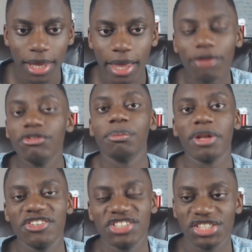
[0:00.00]
Every
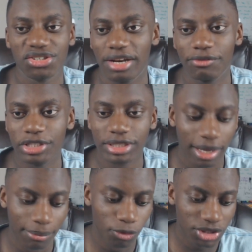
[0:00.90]
player's injured every
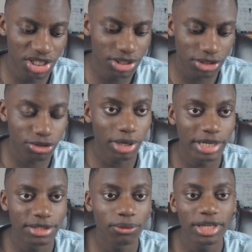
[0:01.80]
time. Jesus
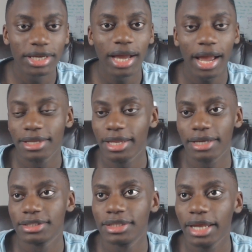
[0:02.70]
Christ, the only guy
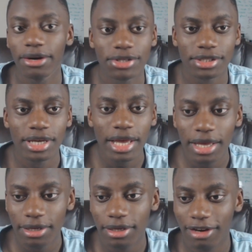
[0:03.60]
that's there is
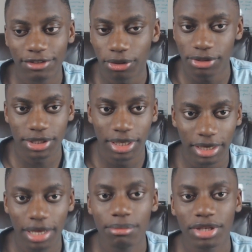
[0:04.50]
Lewandowski,
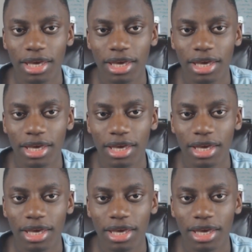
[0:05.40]
and him,